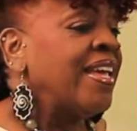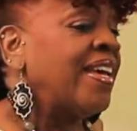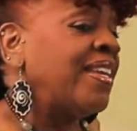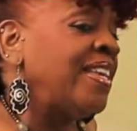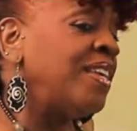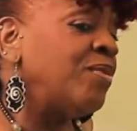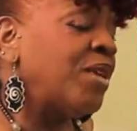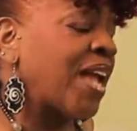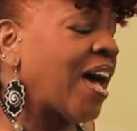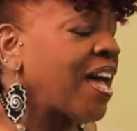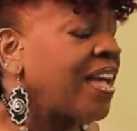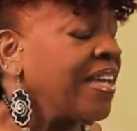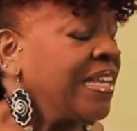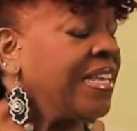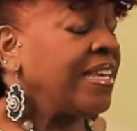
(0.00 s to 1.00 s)
and he and
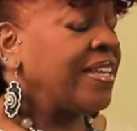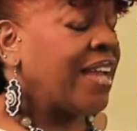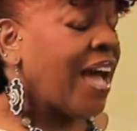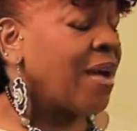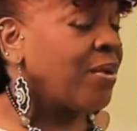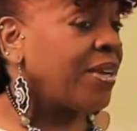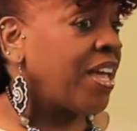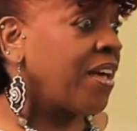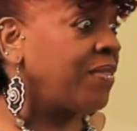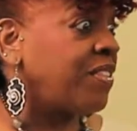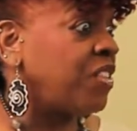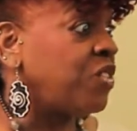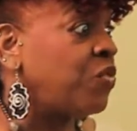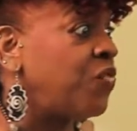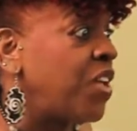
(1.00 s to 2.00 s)
I would have these